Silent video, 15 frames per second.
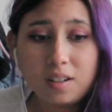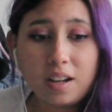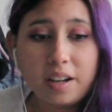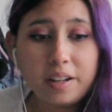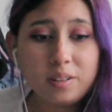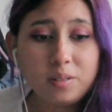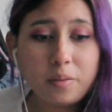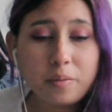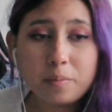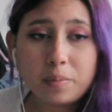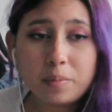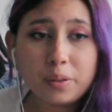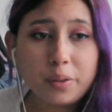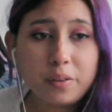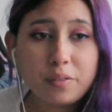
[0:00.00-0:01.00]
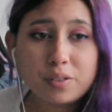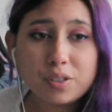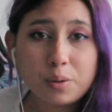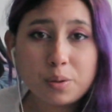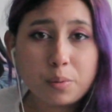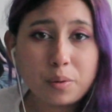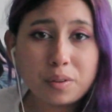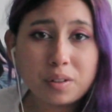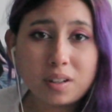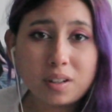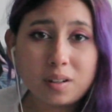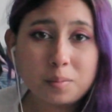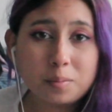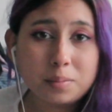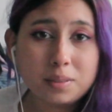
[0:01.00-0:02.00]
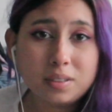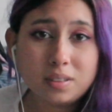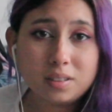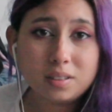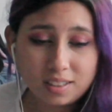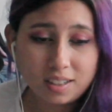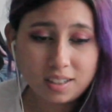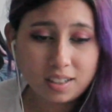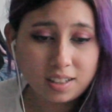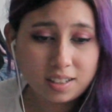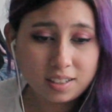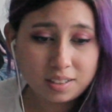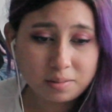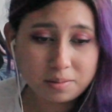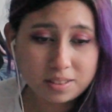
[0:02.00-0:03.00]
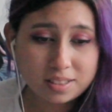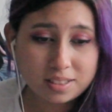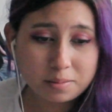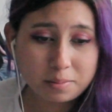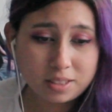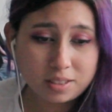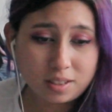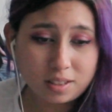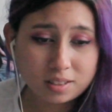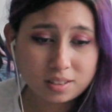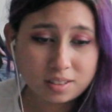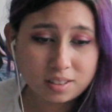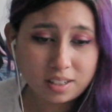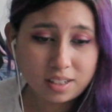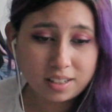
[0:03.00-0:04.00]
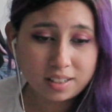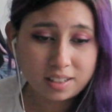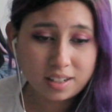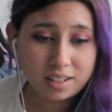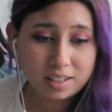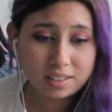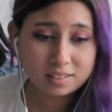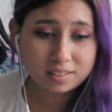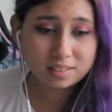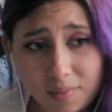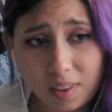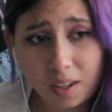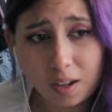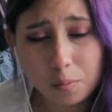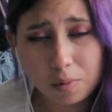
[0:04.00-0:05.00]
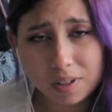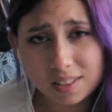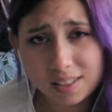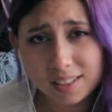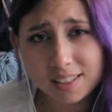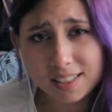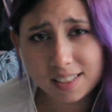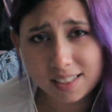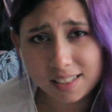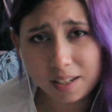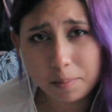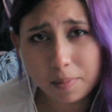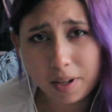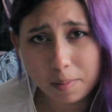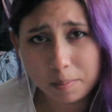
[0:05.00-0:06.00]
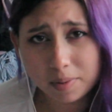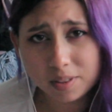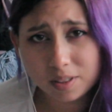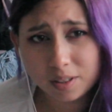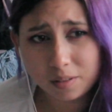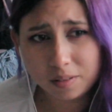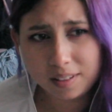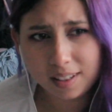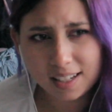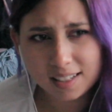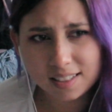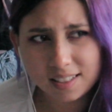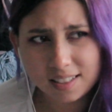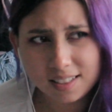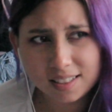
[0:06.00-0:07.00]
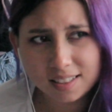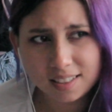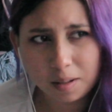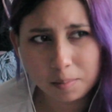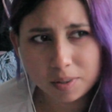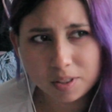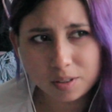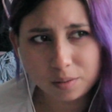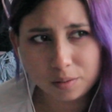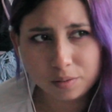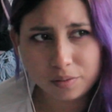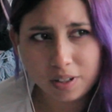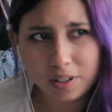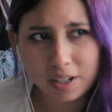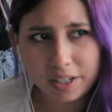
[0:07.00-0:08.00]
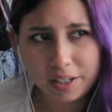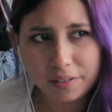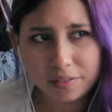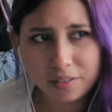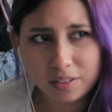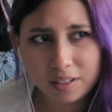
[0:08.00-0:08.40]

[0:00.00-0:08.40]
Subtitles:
I don't believe she woke up. I didn't want to see my doctor like that. Was it the same episode last season, episode 5?